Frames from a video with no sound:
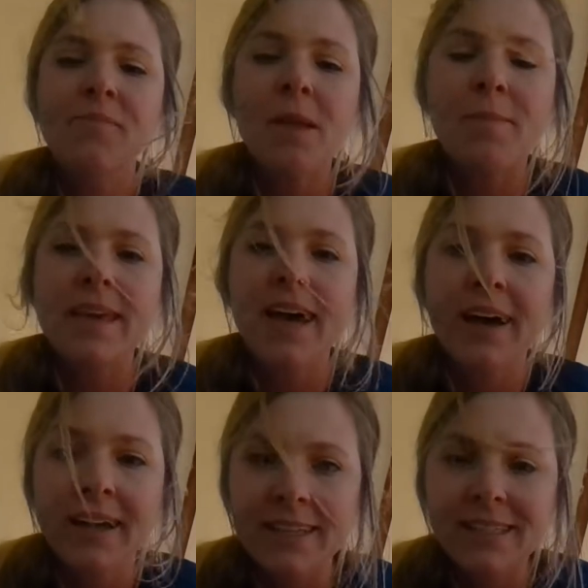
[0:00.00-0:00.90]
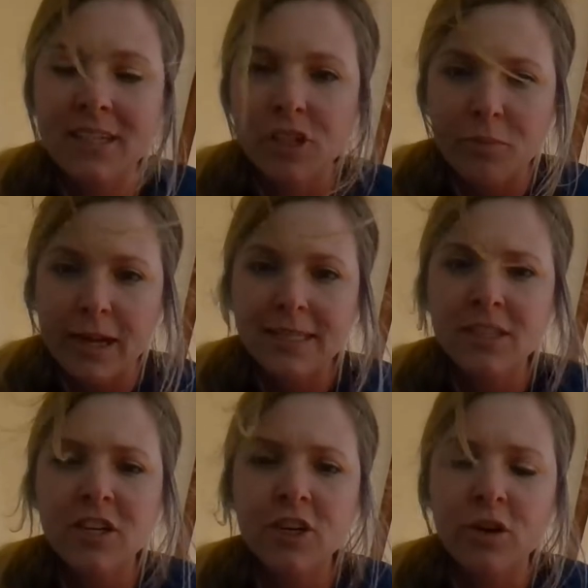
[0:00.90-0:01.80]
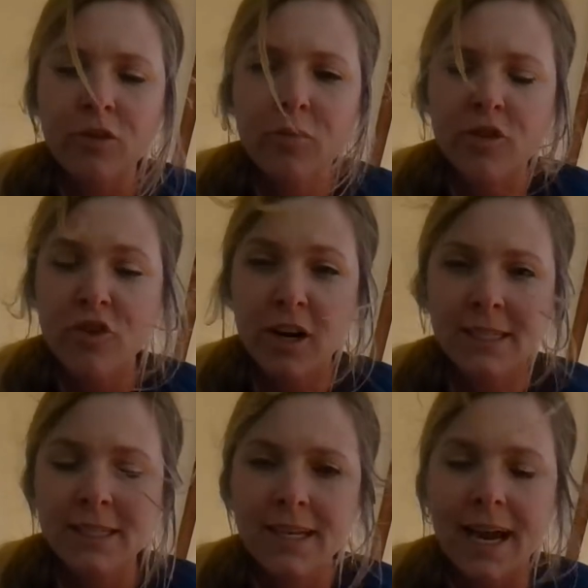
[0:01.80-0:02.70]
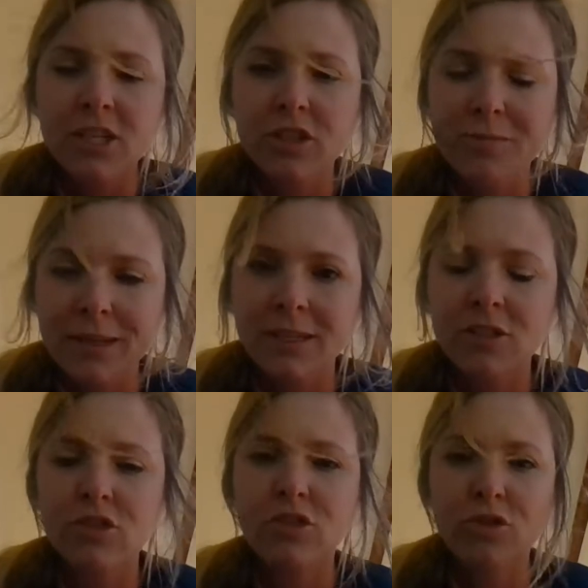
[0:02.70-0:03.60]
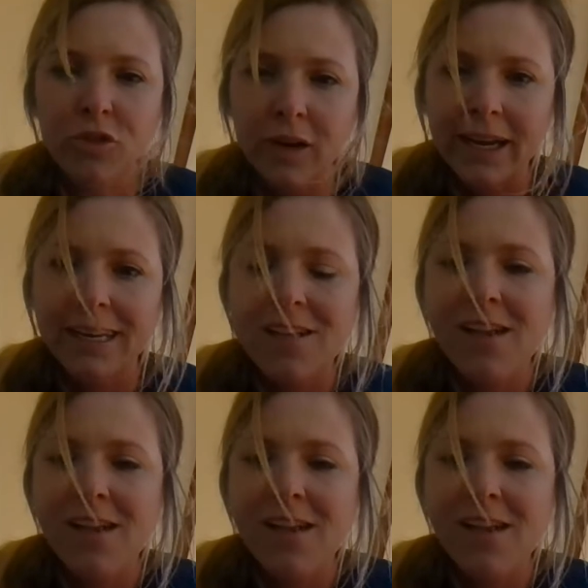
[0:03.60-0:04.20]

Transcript: because there's places on Earth where the crust is actually being destroyed.